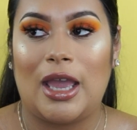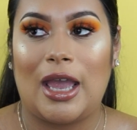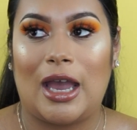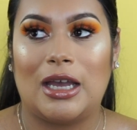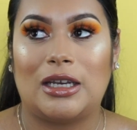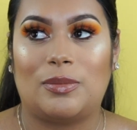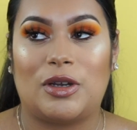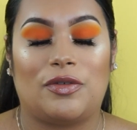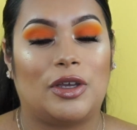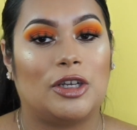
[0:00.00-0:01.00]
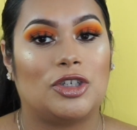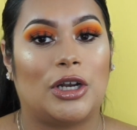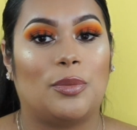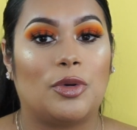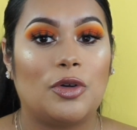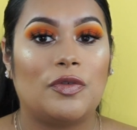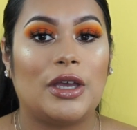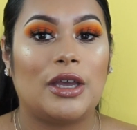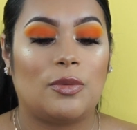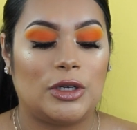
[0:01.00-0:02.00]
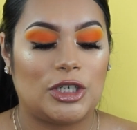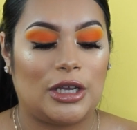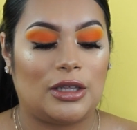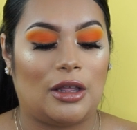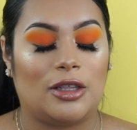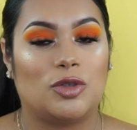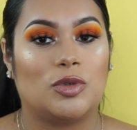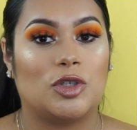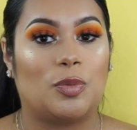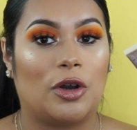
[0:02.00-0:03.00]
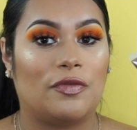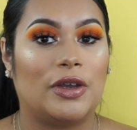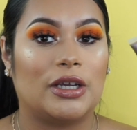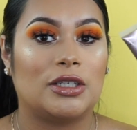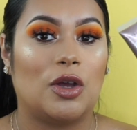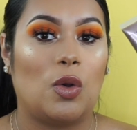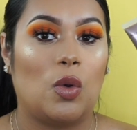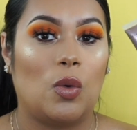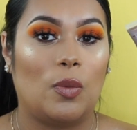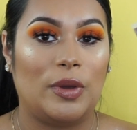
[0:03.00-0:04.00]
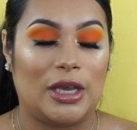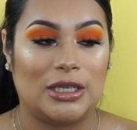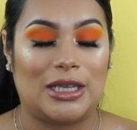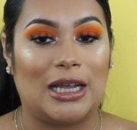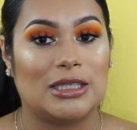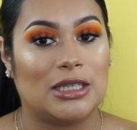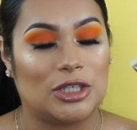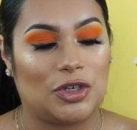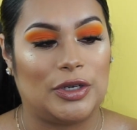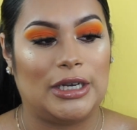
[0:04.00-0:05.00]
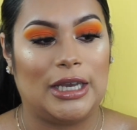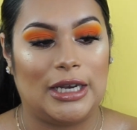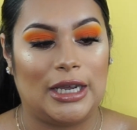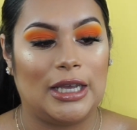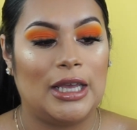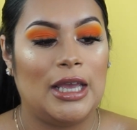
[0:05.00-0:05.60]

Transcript: and I'm definitely going to try to improve it, which I thought this was perfect because it had sunscreen in it.